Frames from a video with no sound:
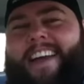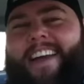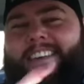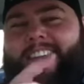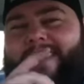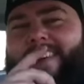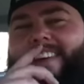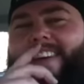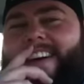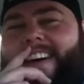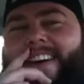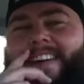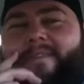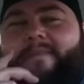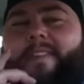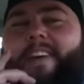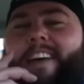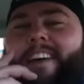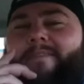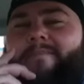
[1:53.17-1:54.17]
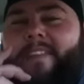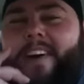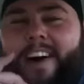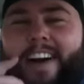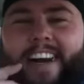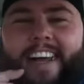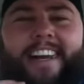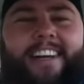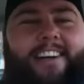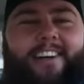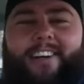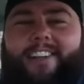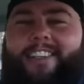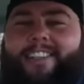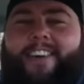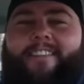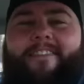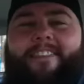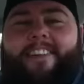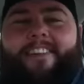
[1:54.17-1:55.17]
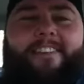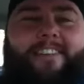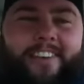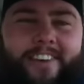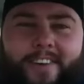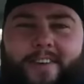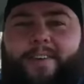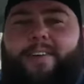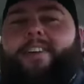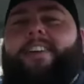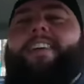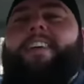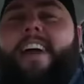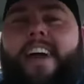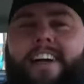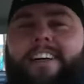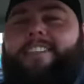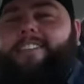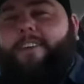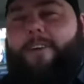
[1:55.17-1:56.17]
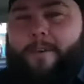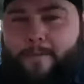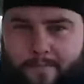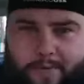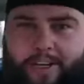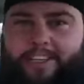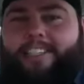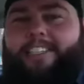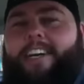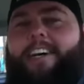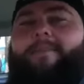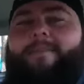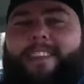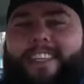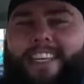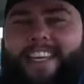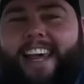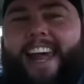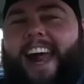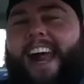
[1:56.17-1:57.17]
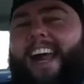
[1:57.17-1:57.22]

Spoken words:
if you're at a big party and you're just over there in the corner doing push-ups.